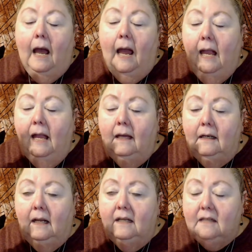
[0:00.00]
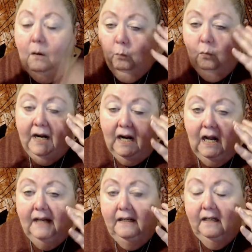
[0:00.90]
And he's got one eye
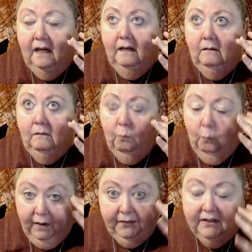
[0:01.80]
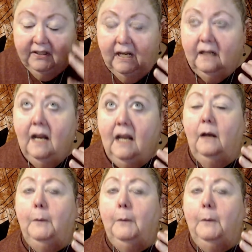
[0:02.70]
done with this technique.